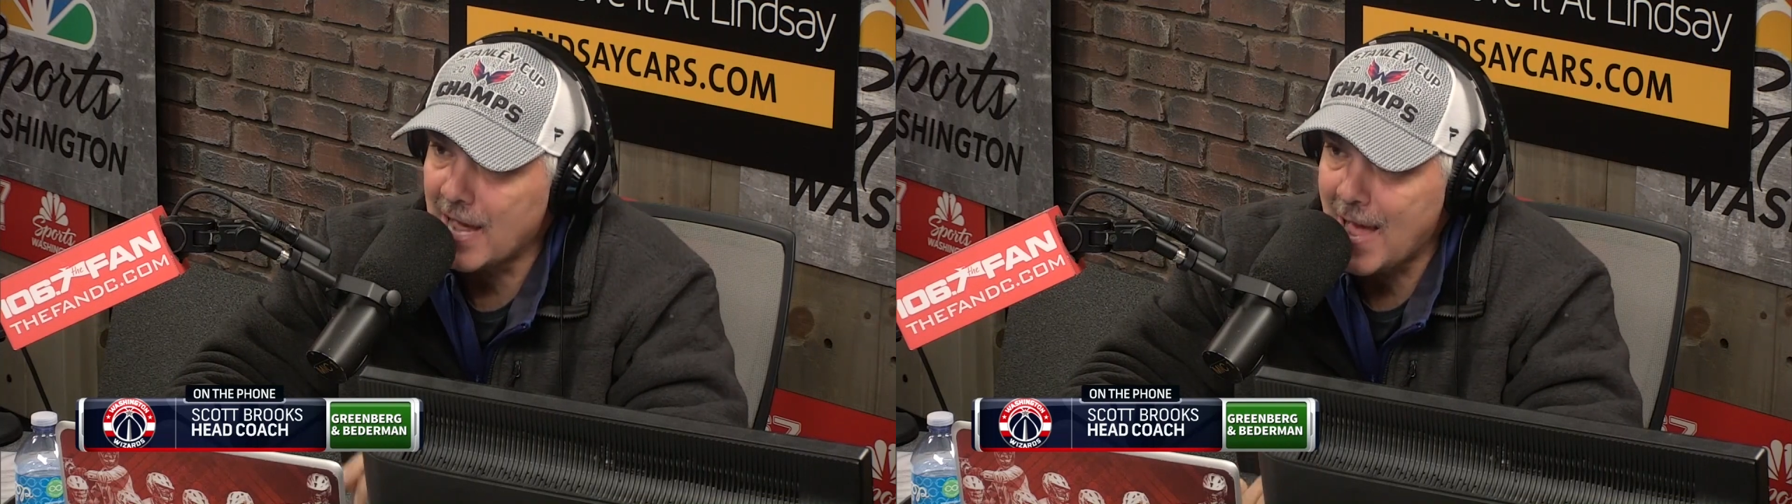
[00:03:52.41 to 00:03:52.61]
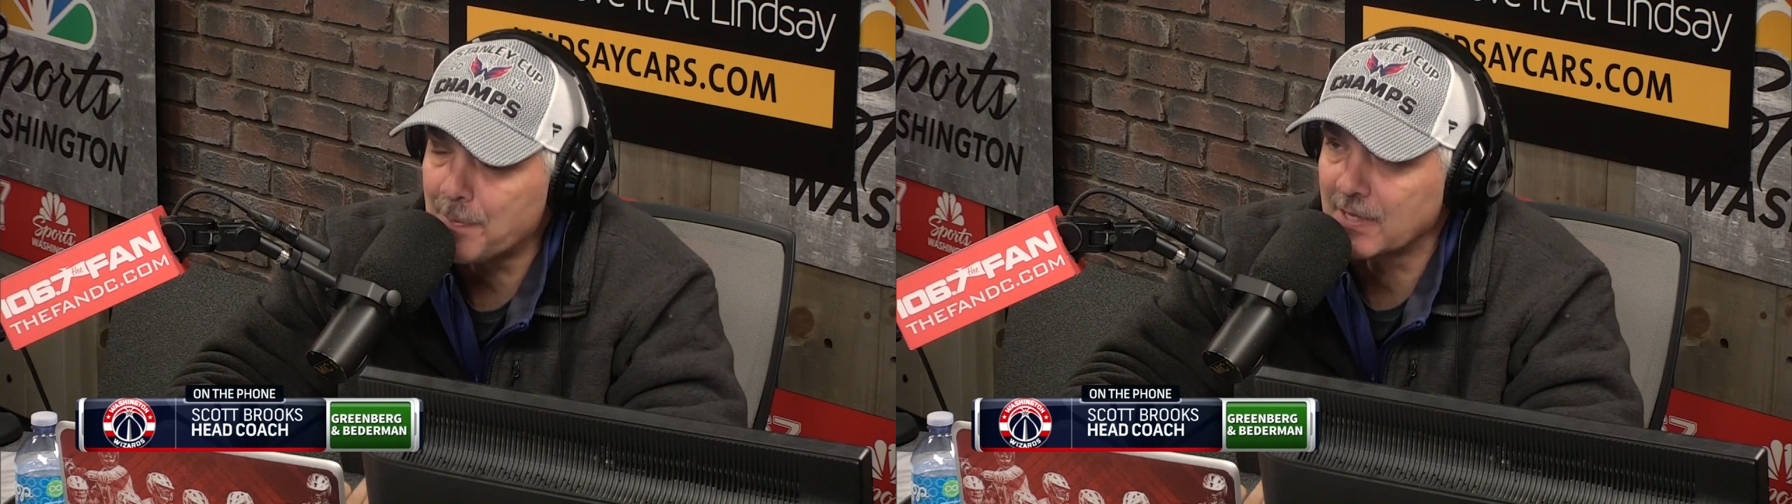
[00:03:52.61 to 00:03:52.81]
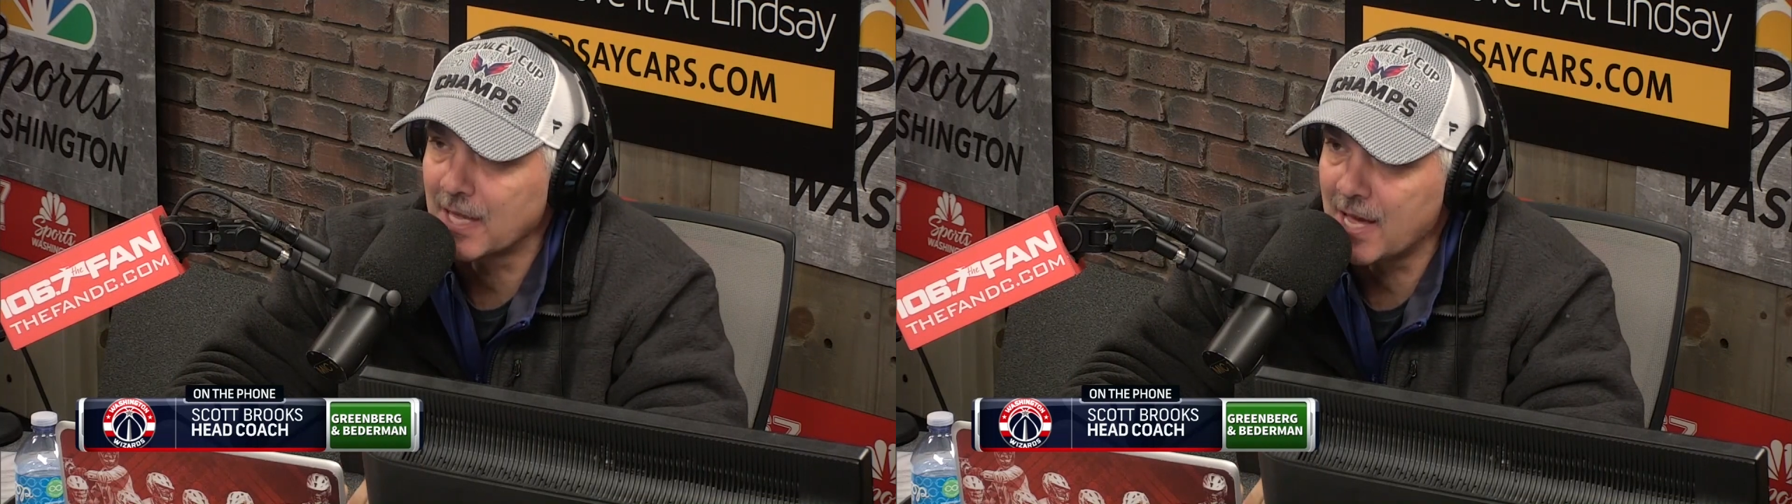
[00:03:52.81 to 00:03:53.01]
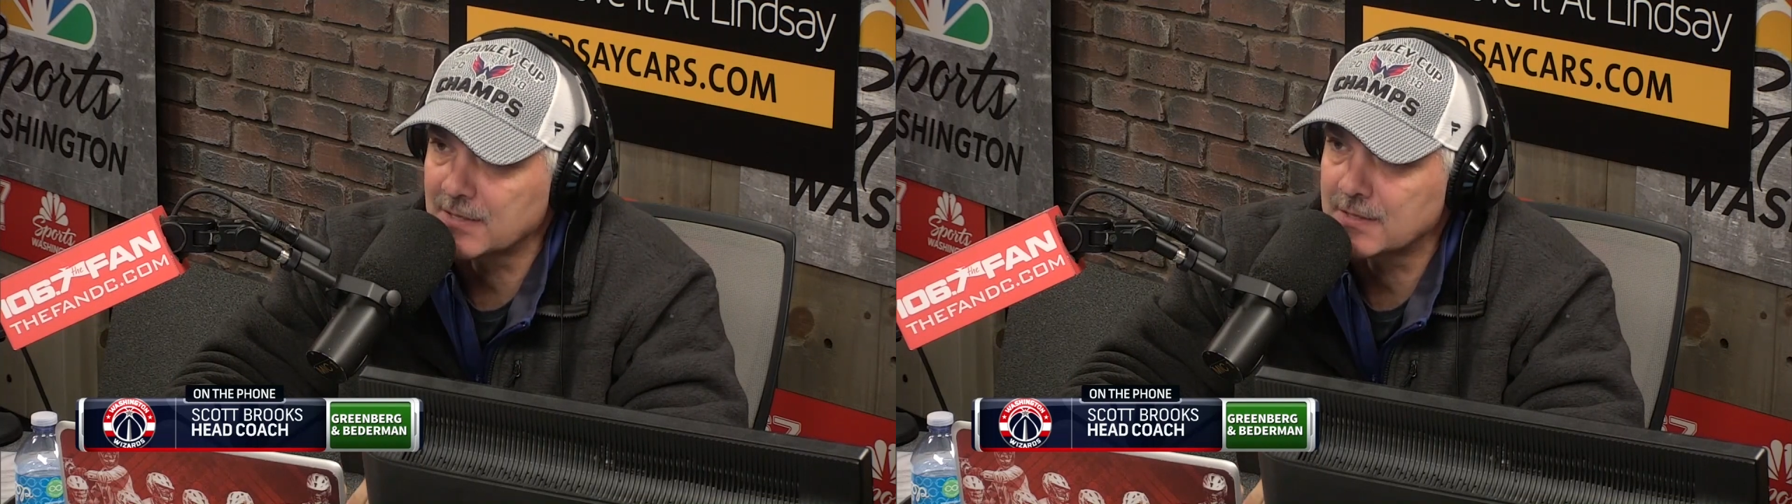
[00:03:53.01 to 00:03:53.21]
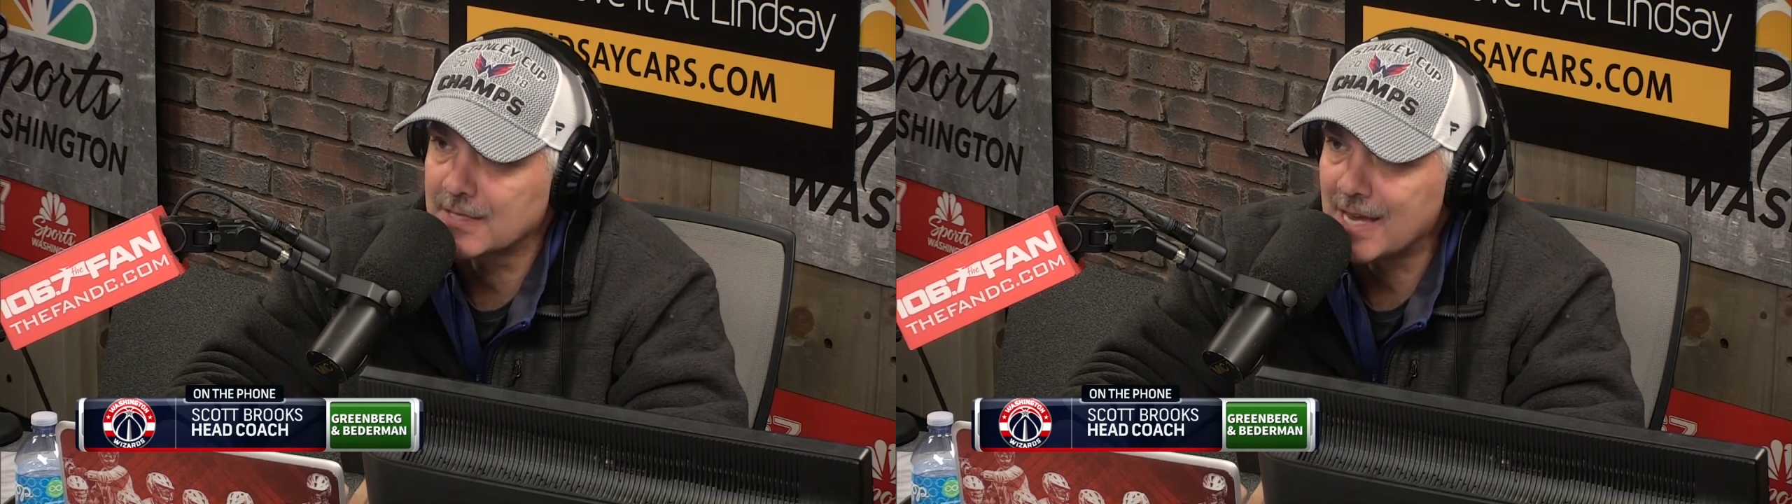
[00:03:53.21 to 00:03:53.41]
happen
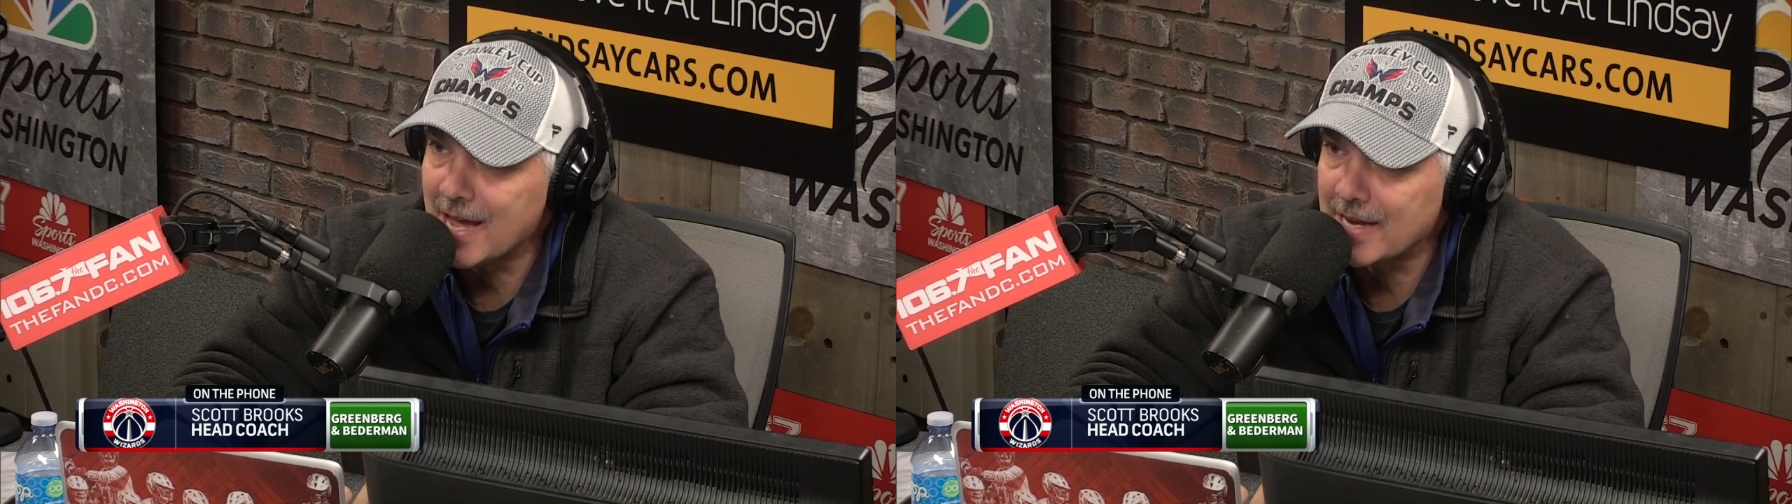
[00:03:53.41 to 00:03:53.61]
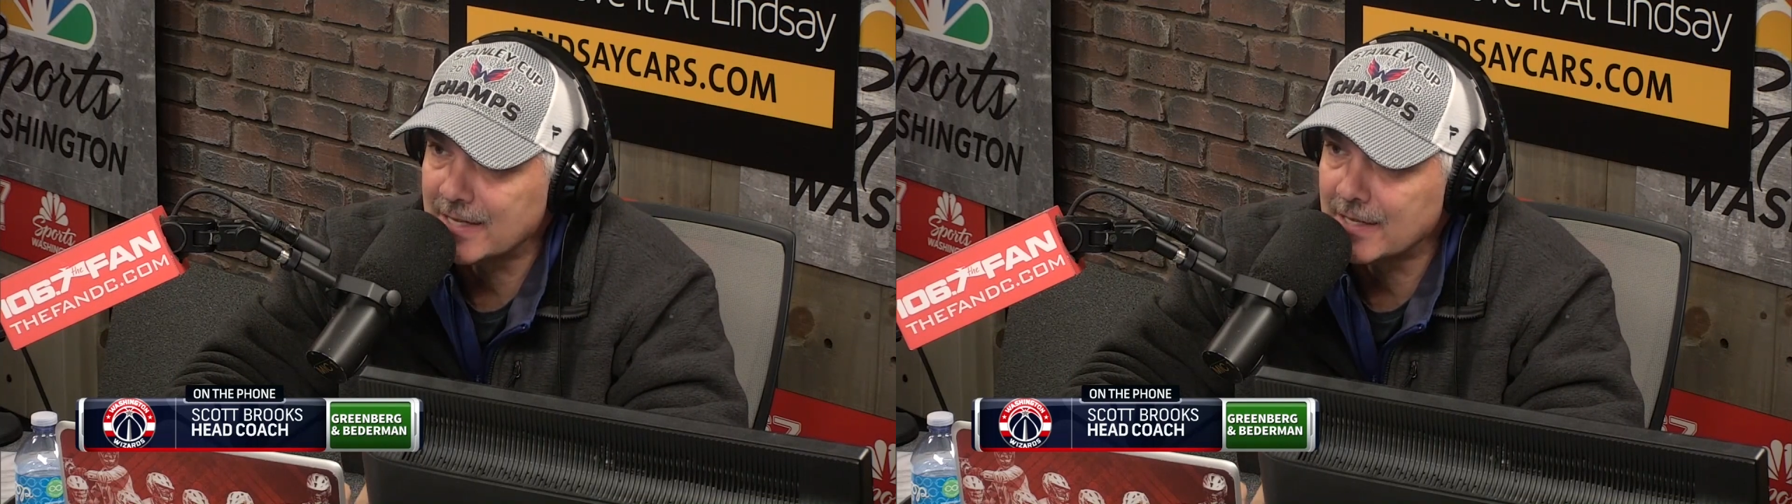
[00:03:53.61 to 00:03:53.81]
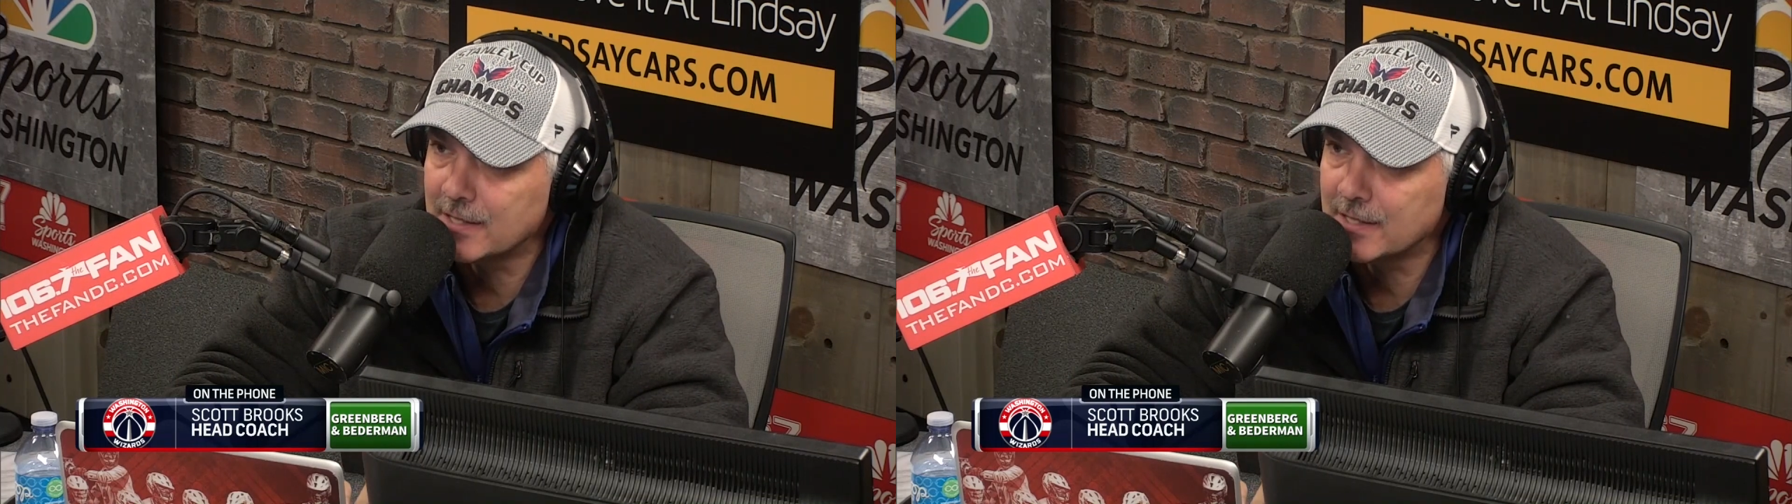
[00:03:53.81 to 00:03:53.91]
last night?